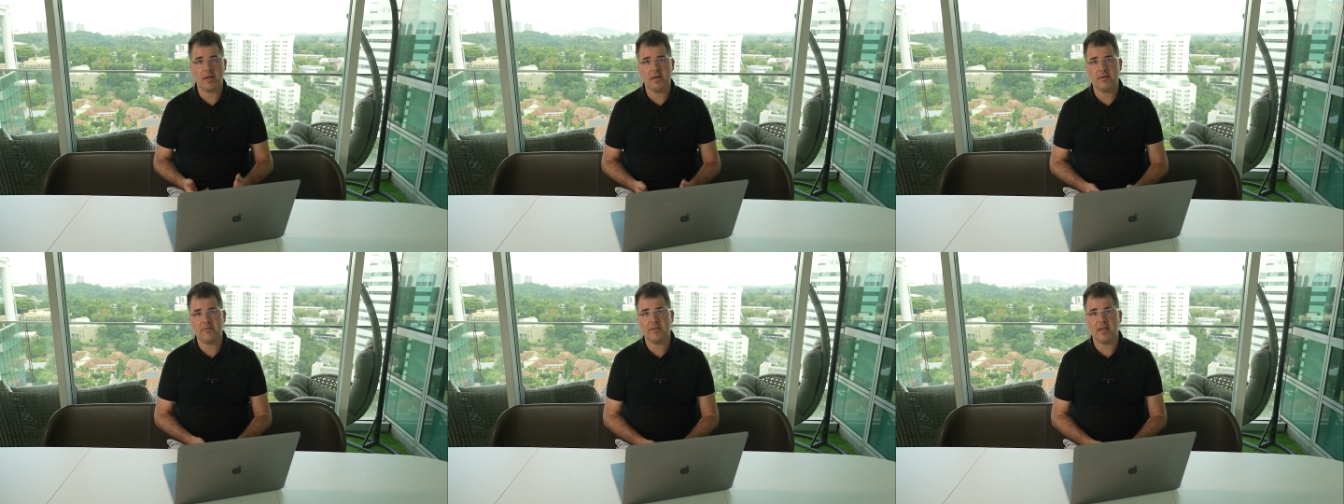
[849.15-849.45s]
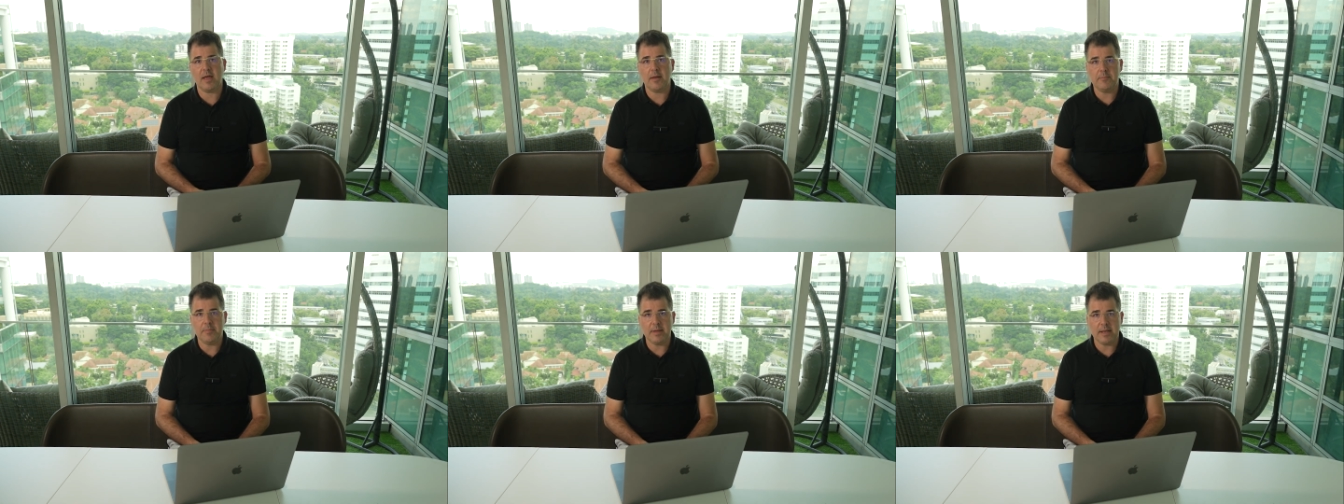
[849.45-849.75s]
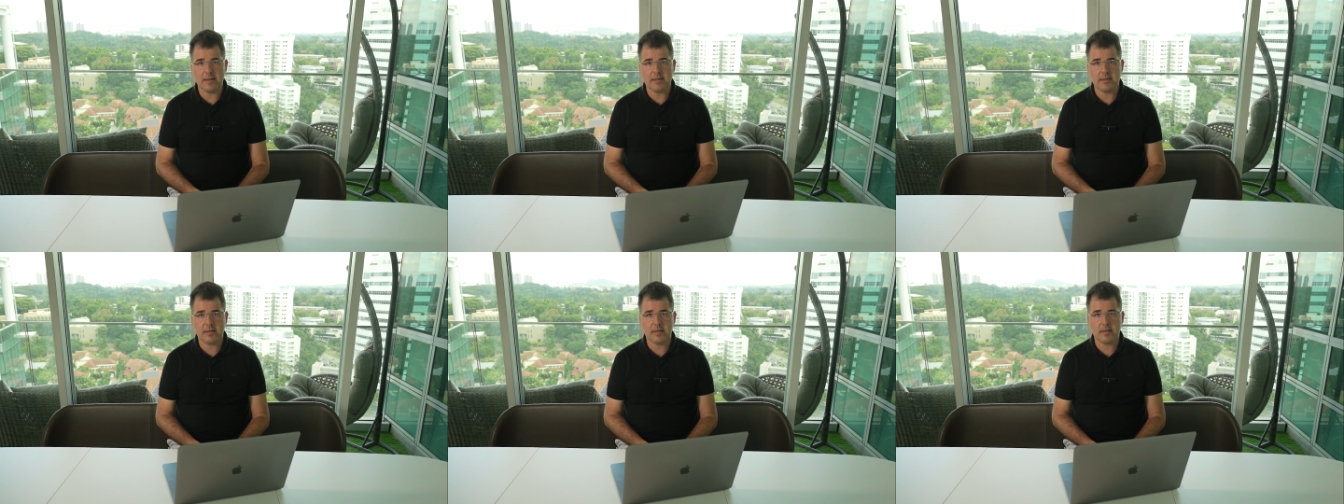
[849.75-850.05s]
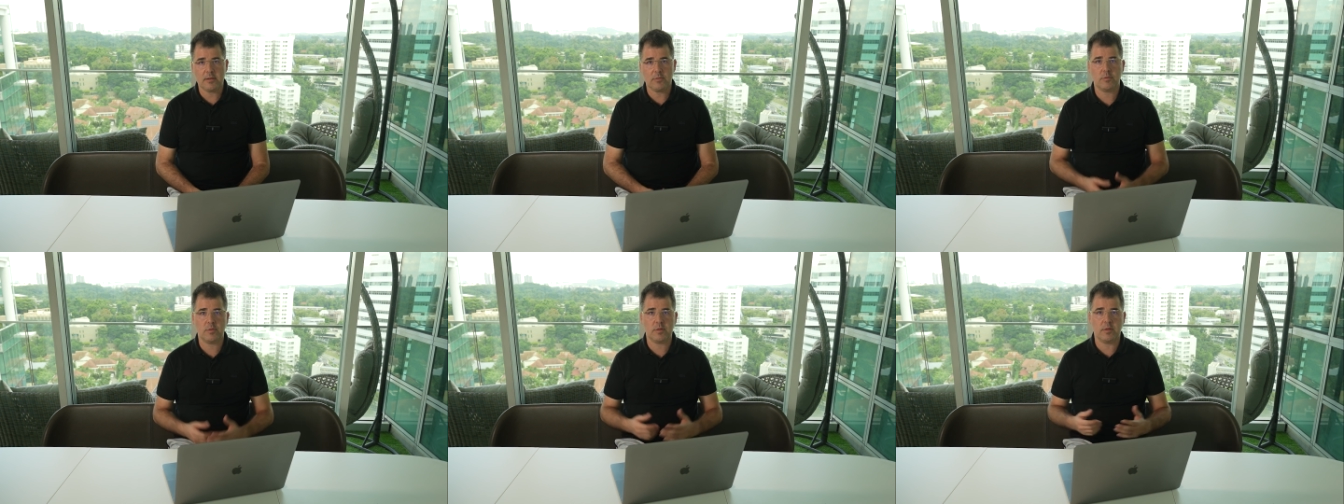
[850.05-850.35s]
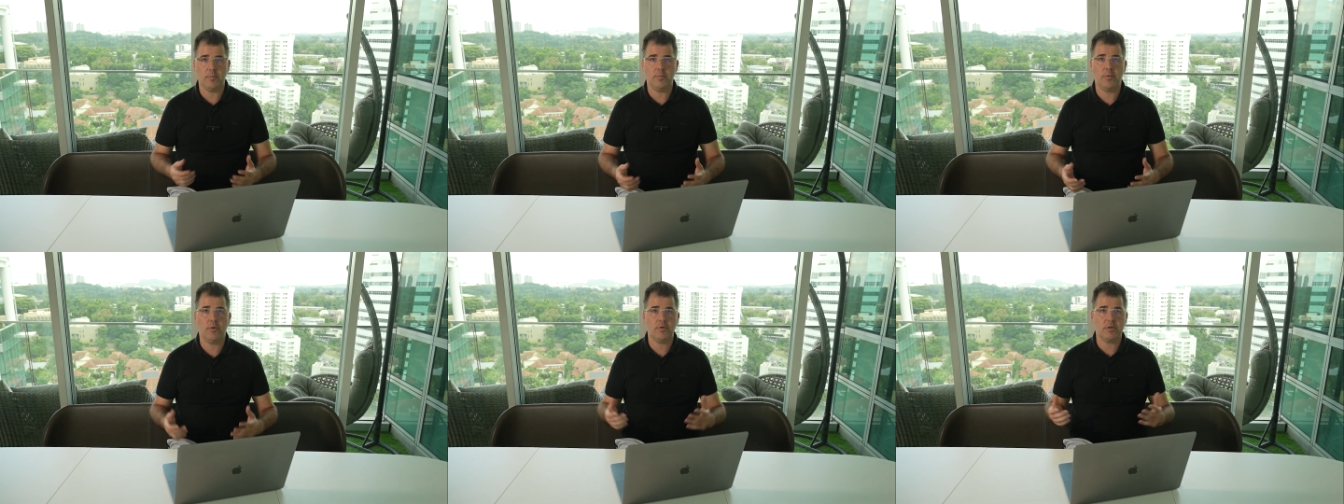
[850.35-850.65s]
have the ability to
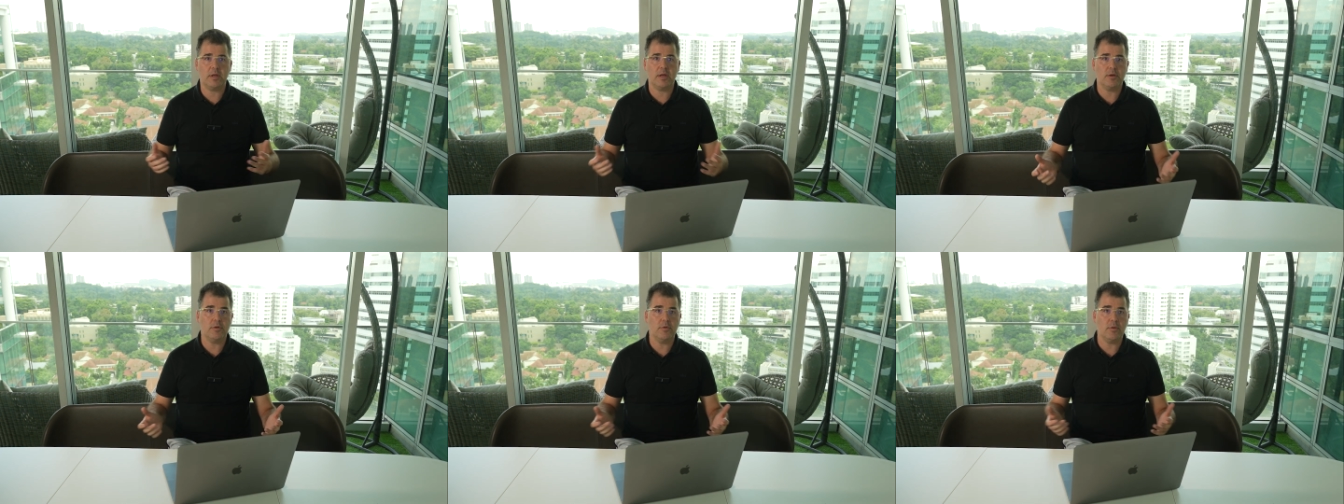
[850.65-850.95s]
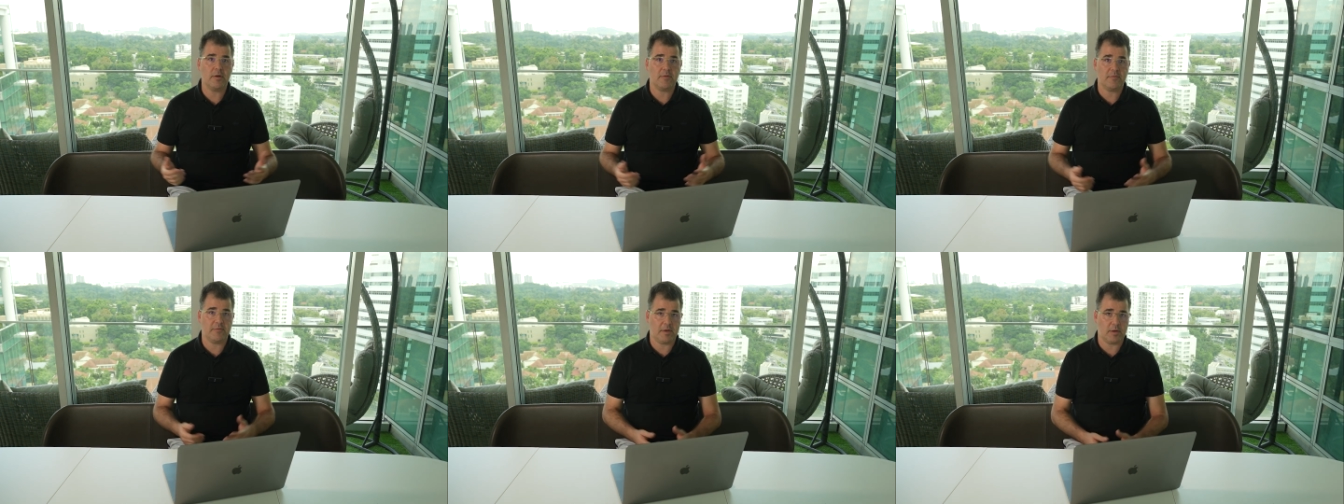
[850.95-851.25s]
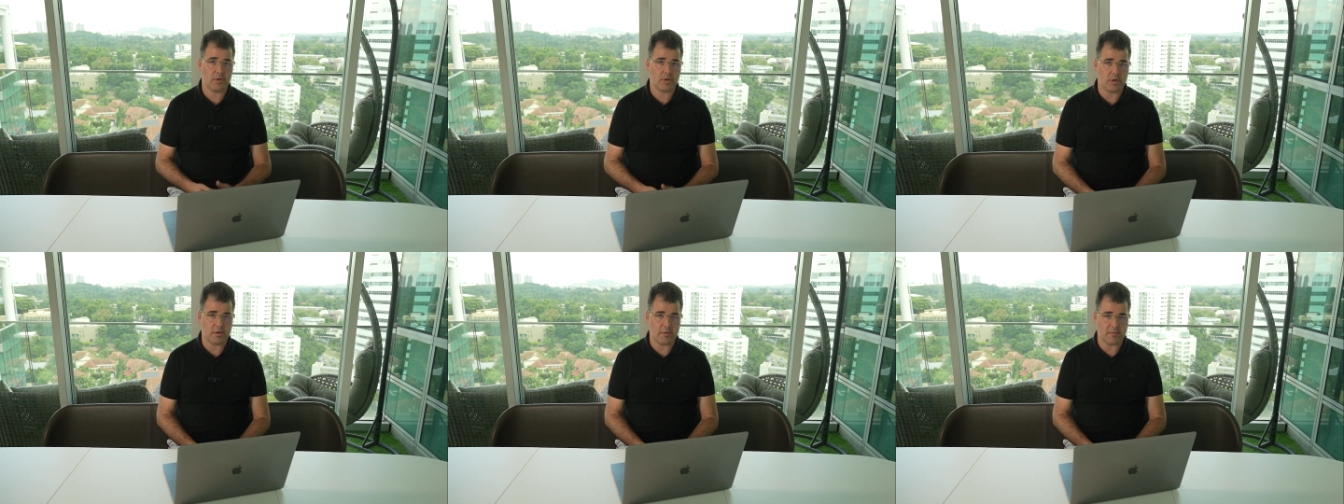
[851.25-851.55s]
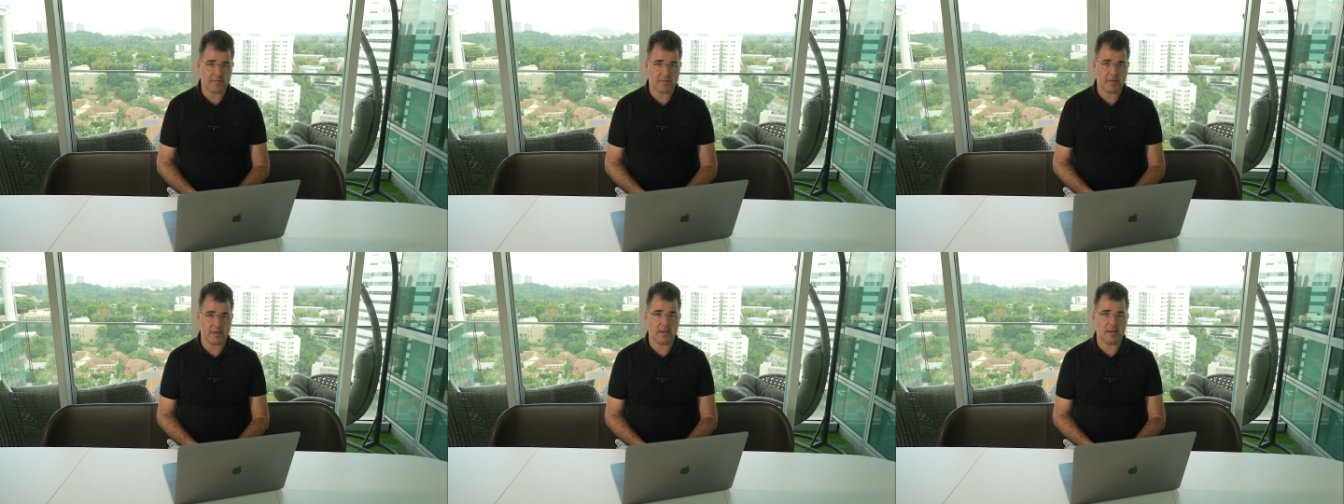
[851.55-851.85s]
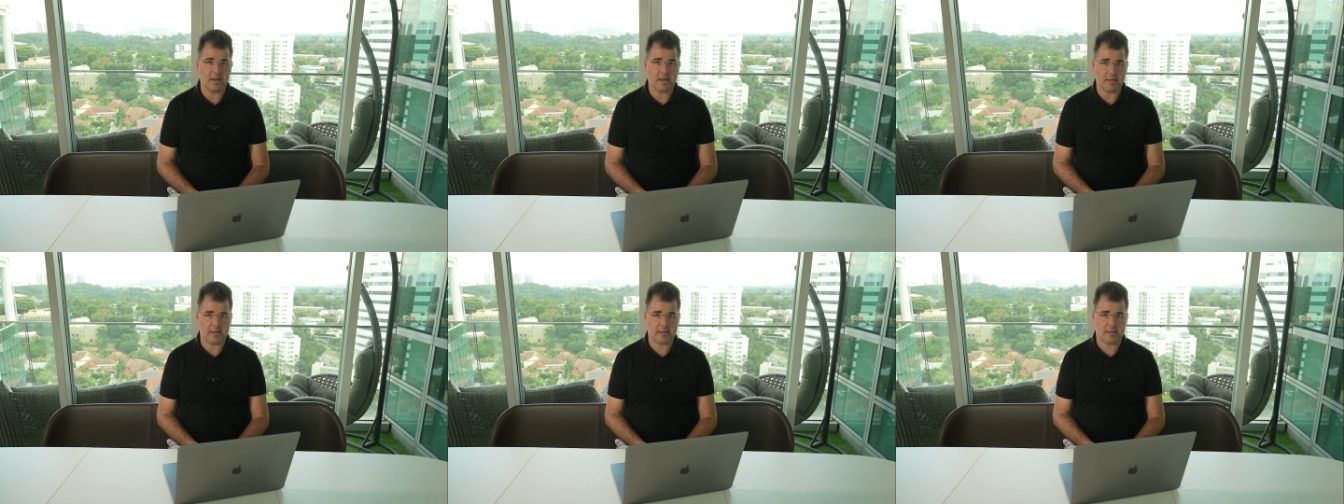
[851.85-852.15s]
support the newer version of
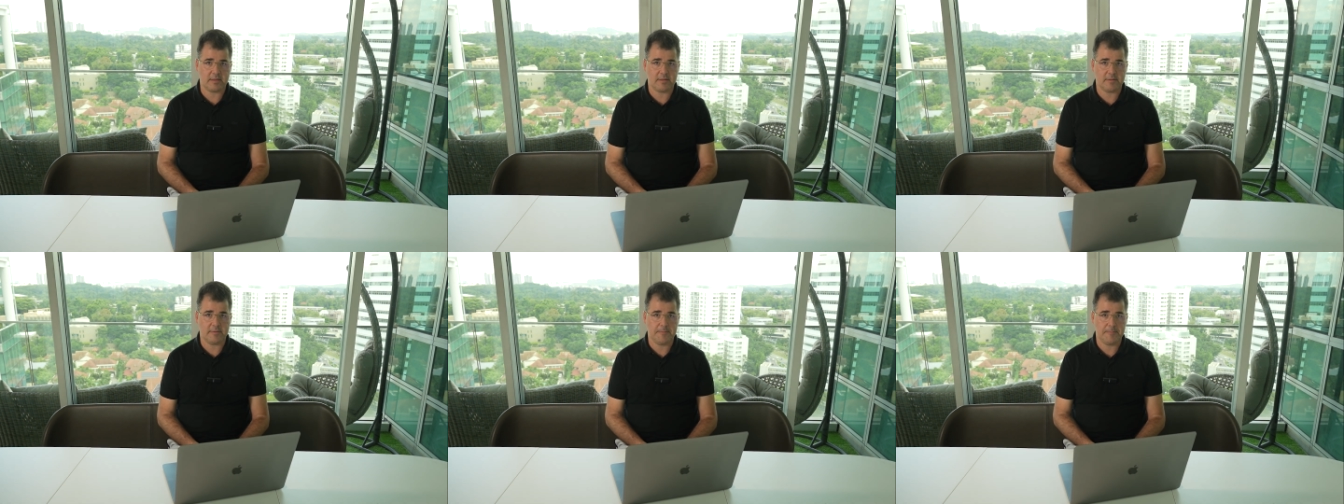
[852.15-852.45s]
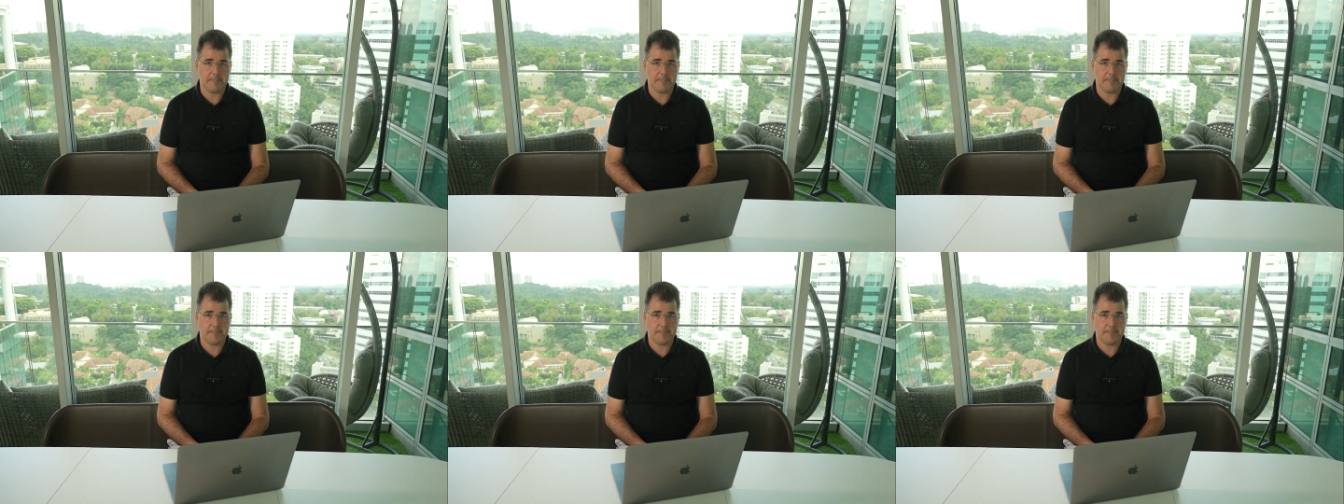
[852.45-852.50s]
TLS.